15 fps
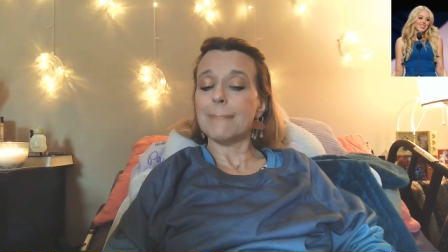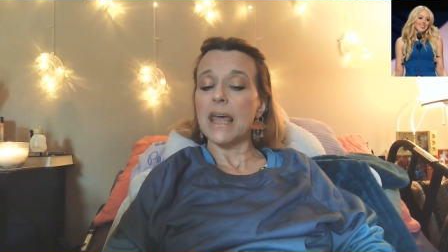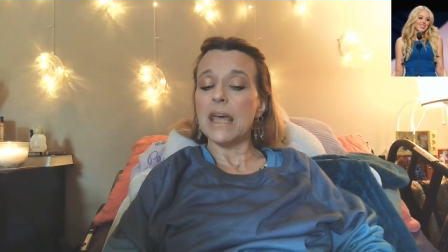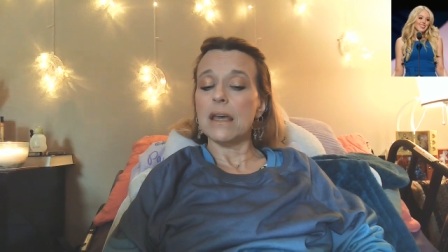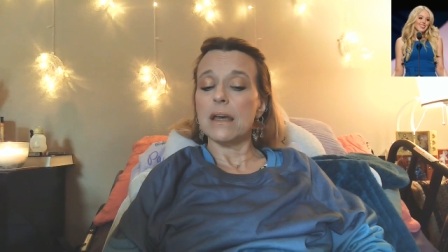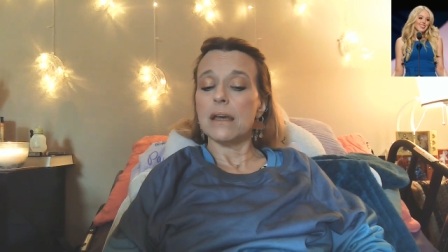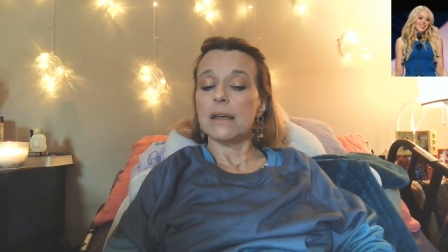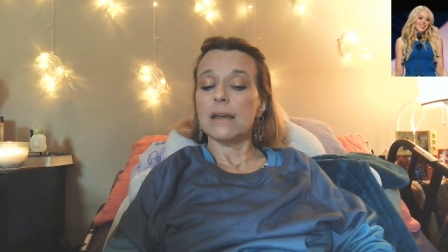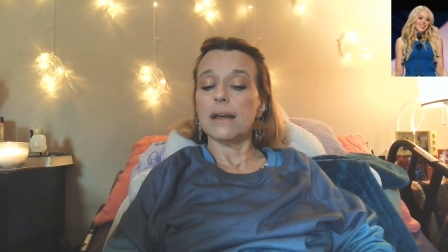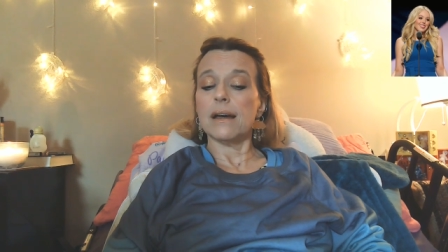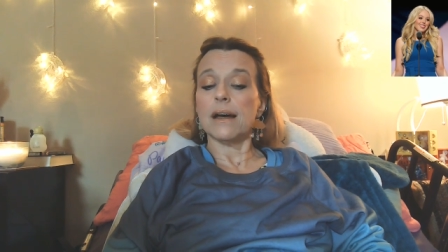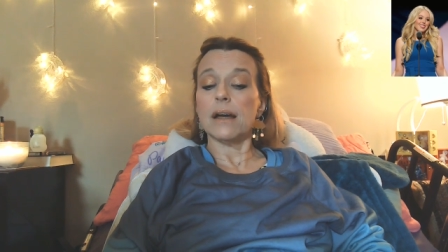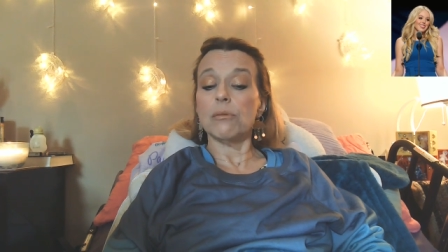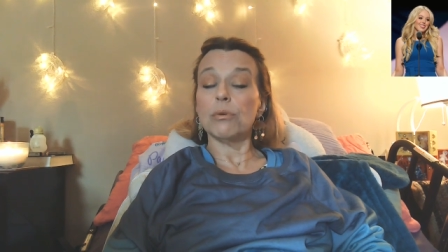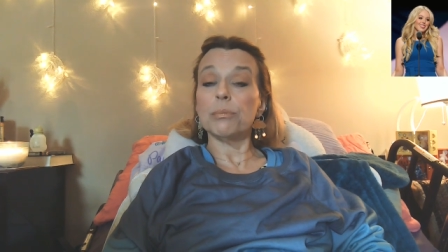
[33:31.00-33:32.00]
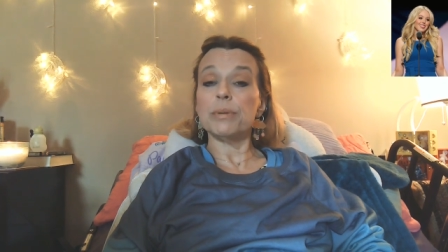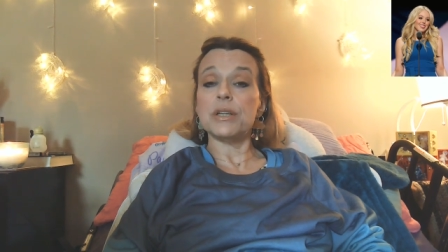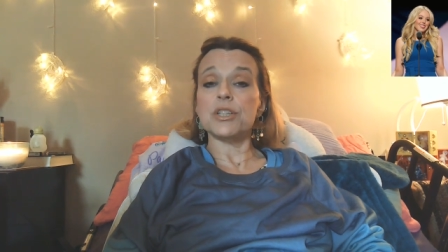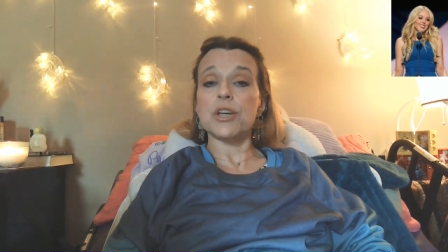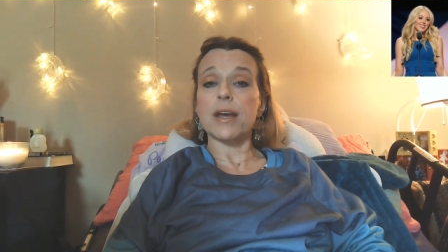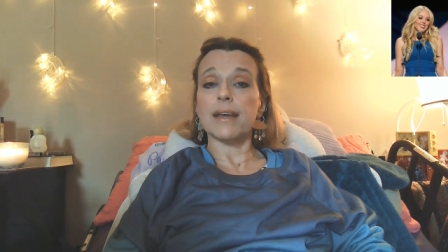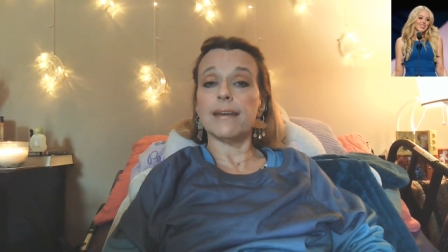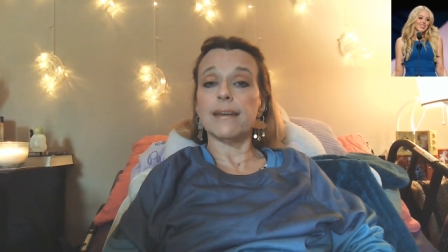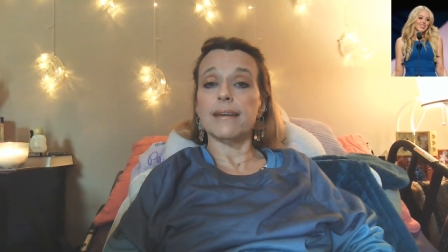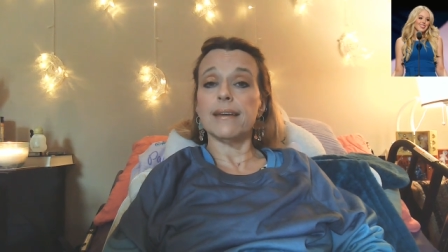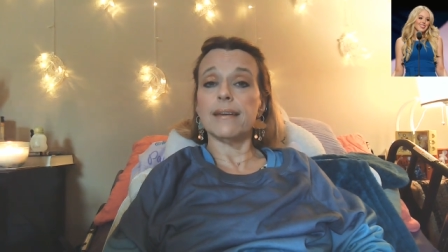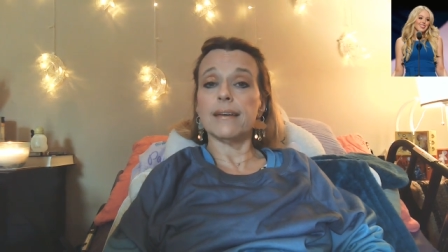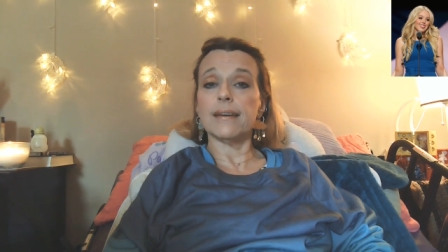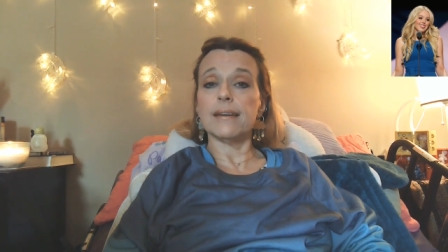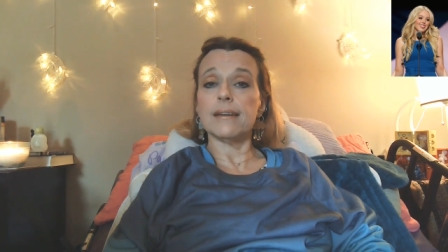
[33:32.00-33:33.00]
I will be checking
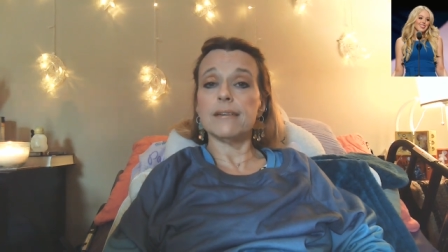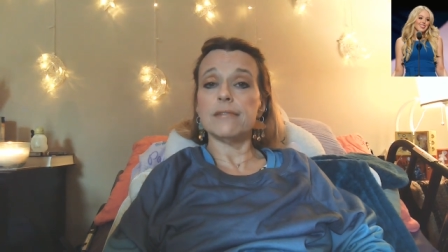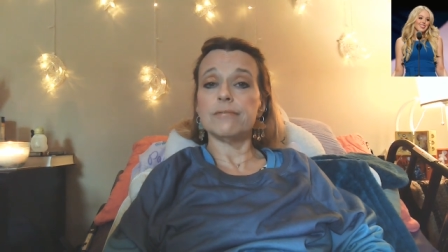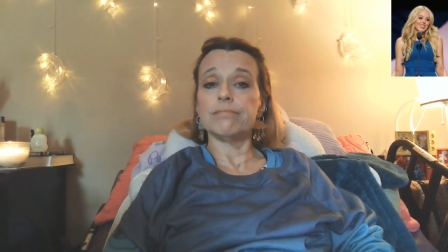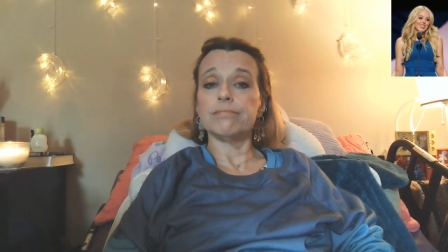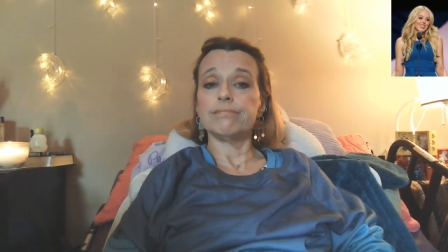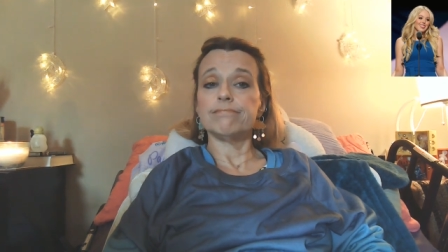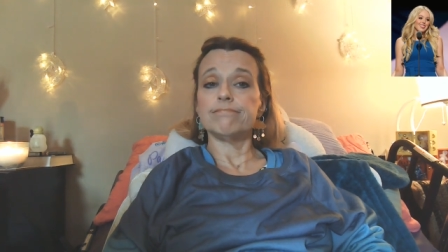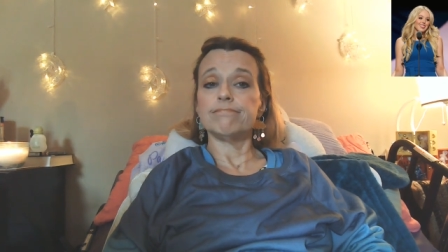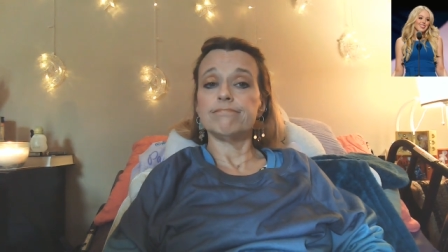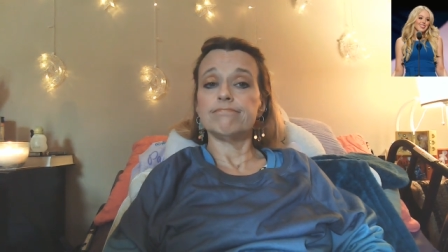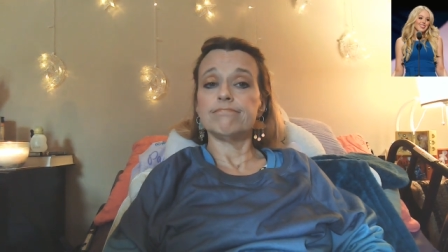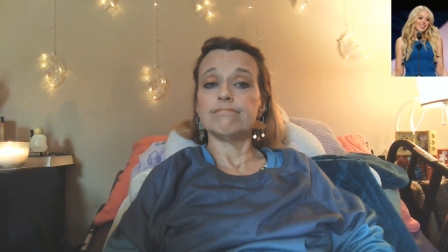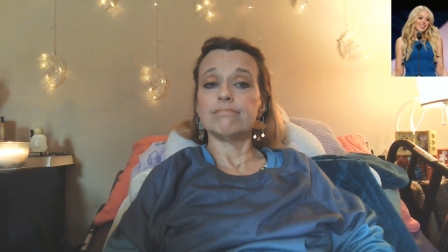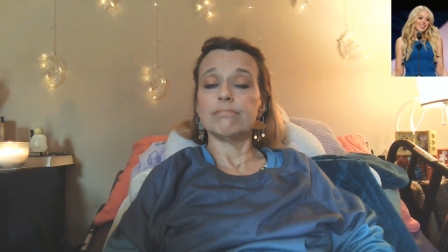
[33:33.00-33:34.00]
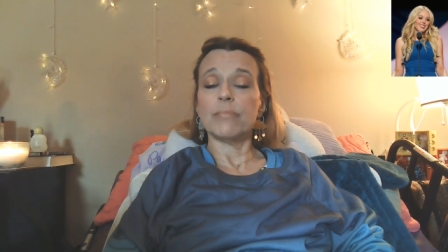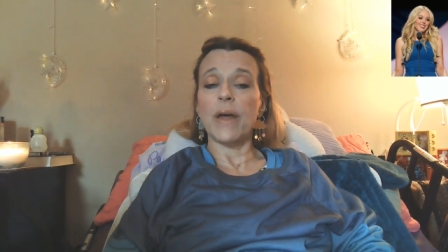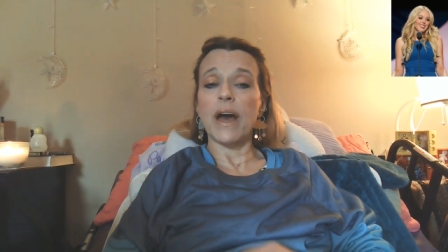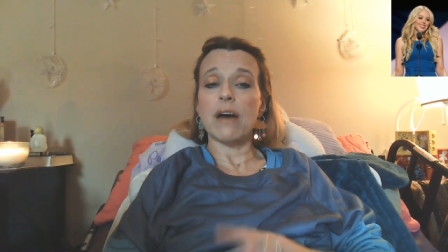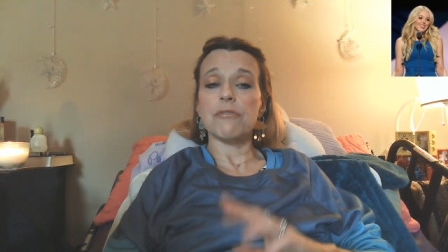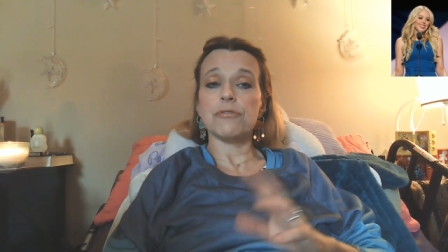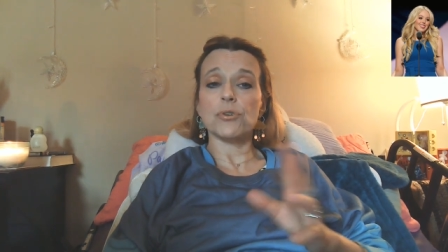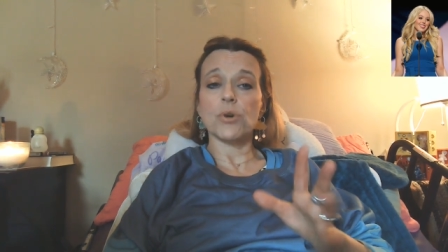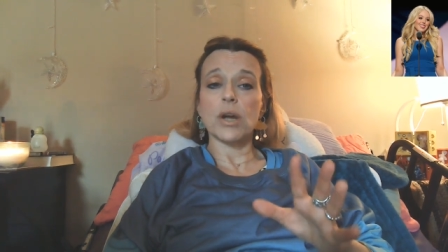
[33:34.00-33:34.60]
in after I